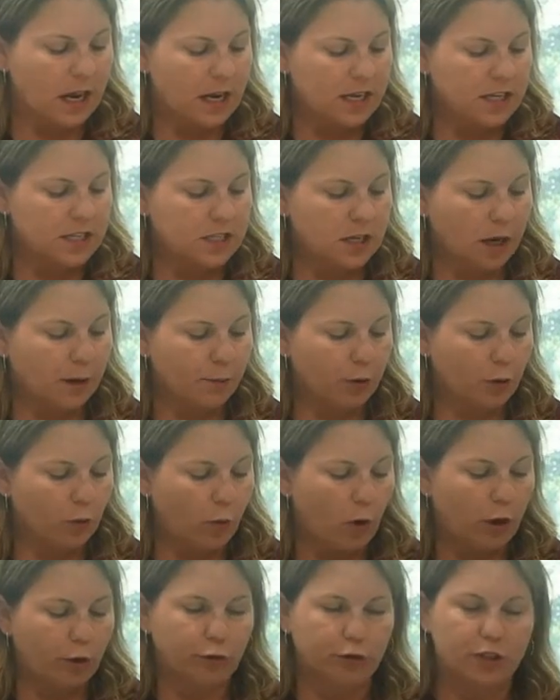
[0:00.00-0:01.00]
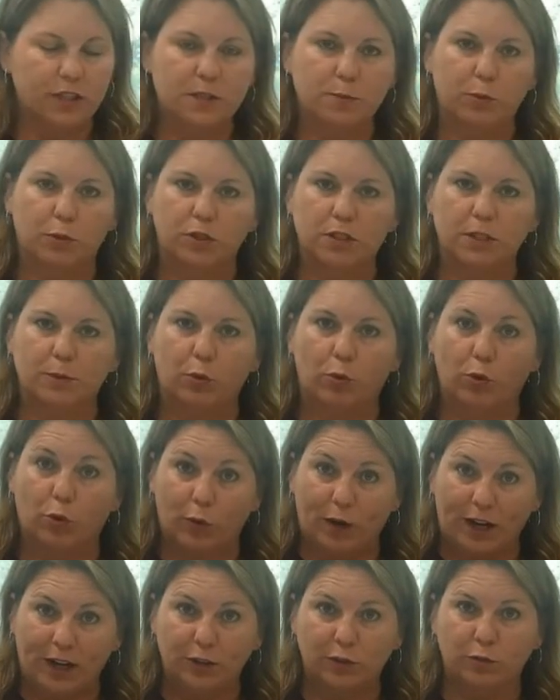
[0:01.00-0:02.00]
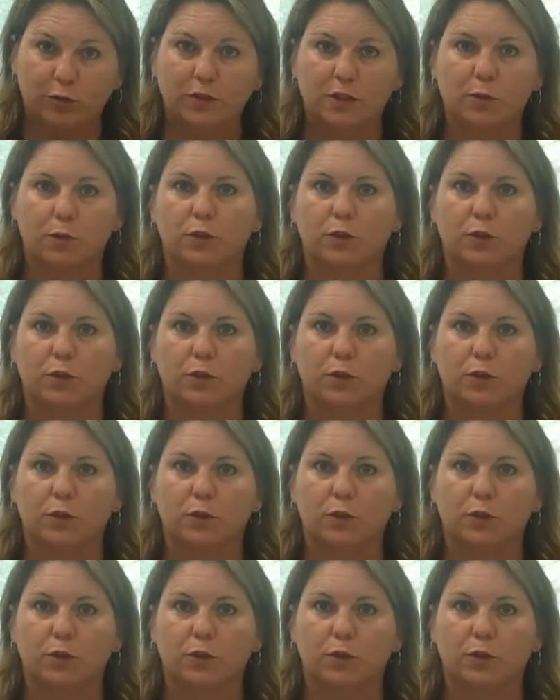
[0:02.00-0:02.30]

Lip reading: Some are water dispersible granules,